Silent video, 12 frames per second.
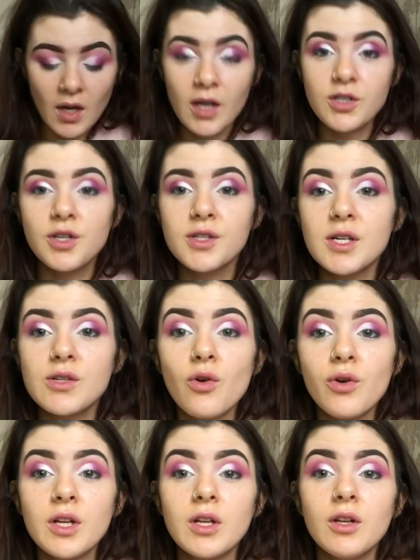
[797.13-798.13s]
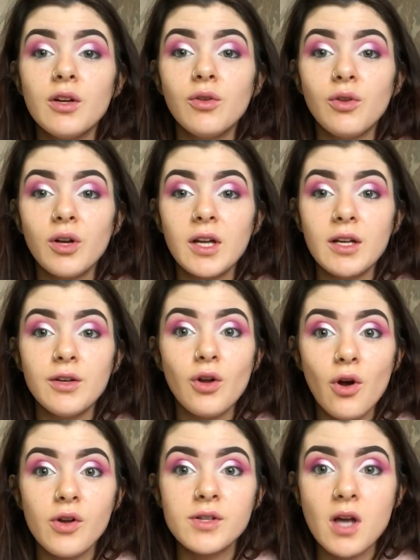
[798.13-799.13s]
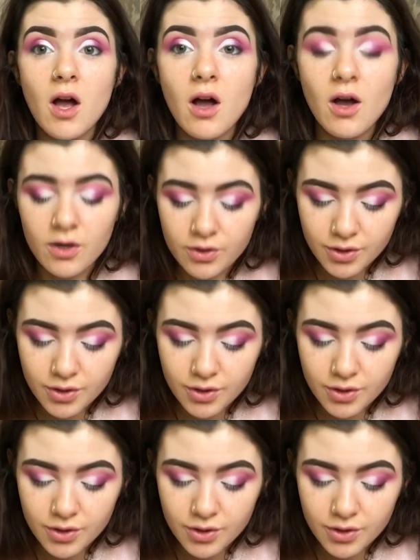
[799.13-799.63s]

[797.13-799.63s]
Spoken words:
As you can see, it's already looking not as harsh,